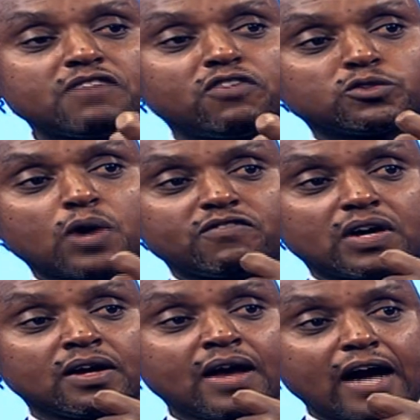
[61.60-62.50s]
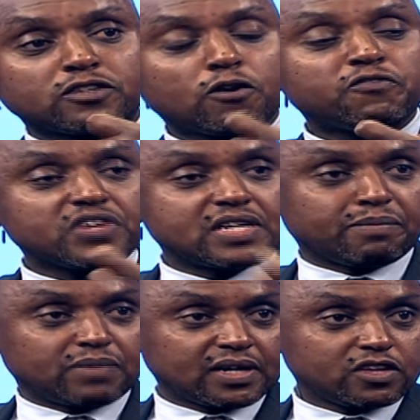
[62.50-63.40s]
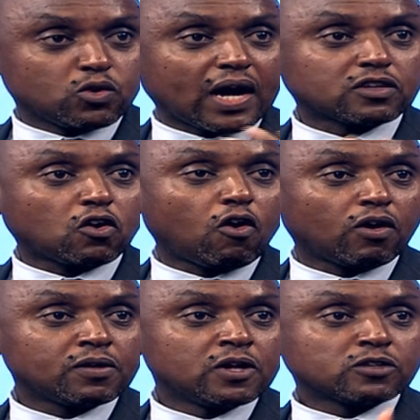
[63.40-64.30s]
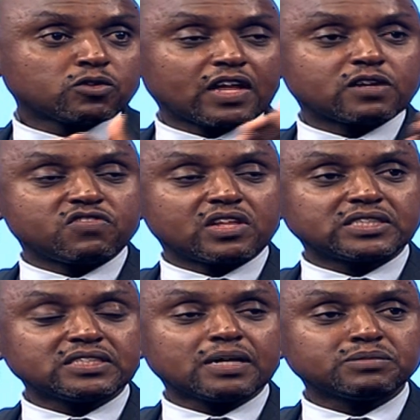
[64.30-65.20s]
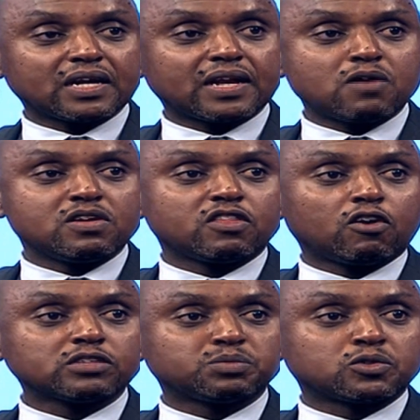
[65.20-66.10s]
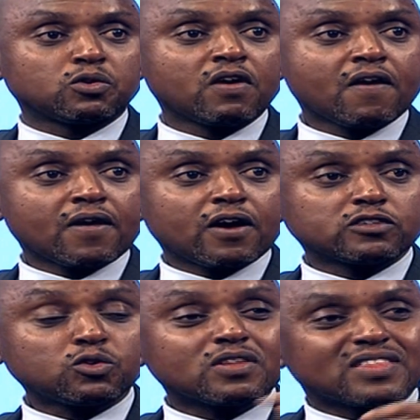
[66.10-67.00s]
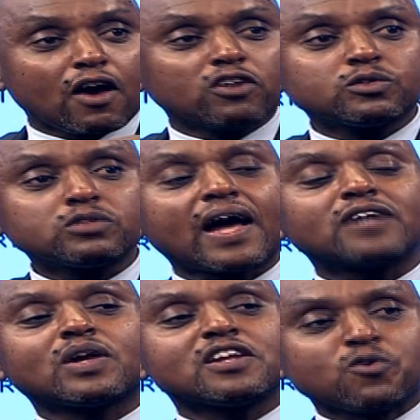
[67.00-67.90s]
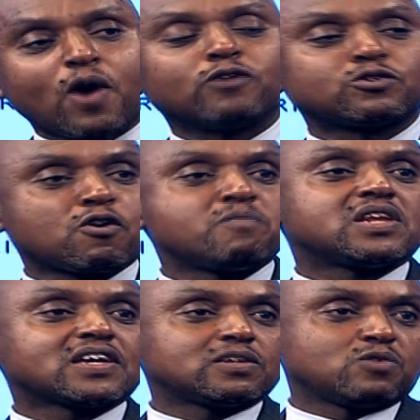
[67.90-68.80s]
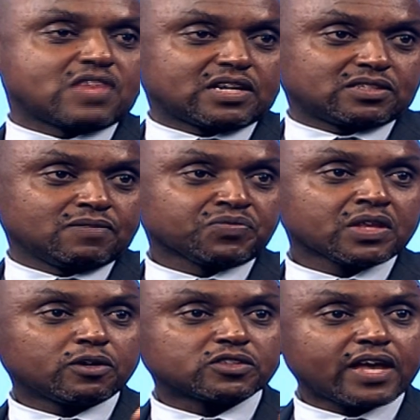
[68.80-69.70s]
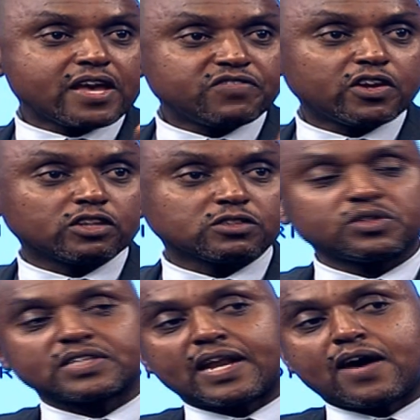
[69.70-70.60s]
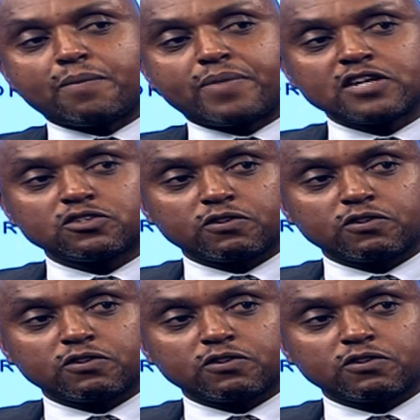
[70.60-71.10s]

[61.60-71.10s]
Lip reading: also have a toll-free number you can call so that if the systems are down in the hospital, the hospitals actually know how to communicate with us because every hospital is at our branch